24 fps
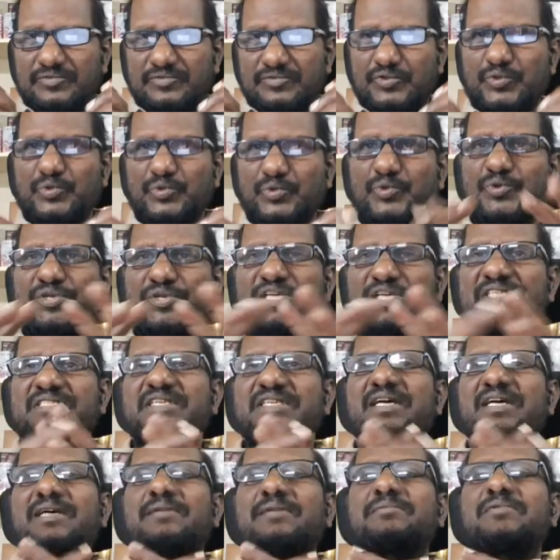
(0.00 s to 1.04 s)

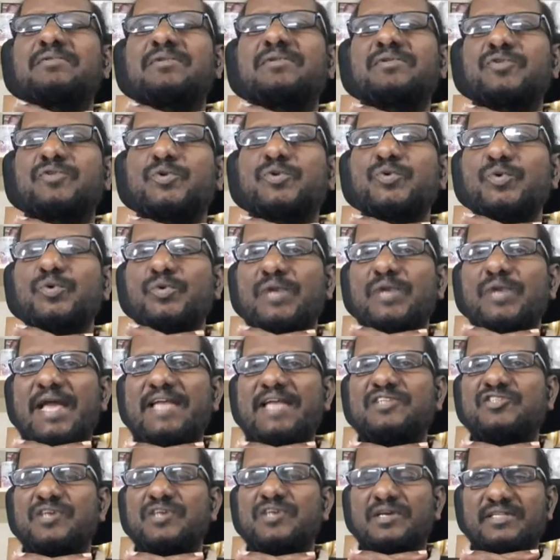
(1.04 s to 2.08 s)
Two
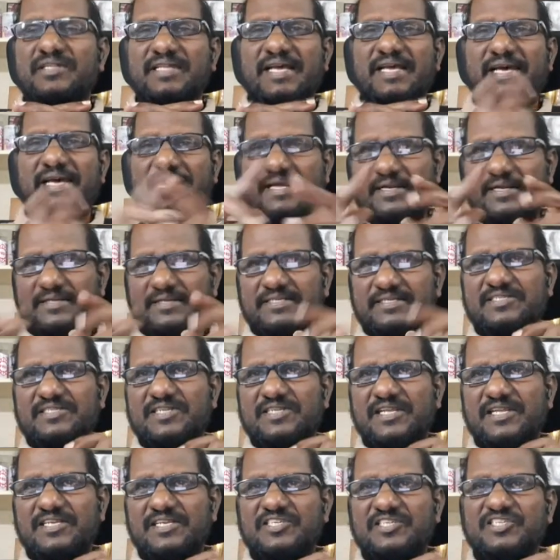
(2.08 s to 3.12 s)
lines are there, just
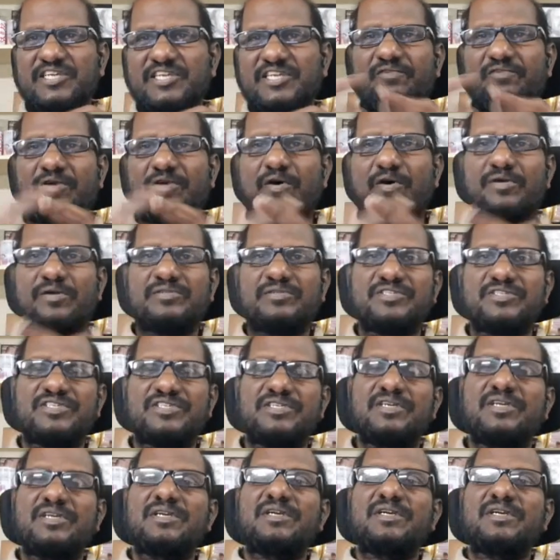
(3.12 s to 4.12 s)
like chevrons.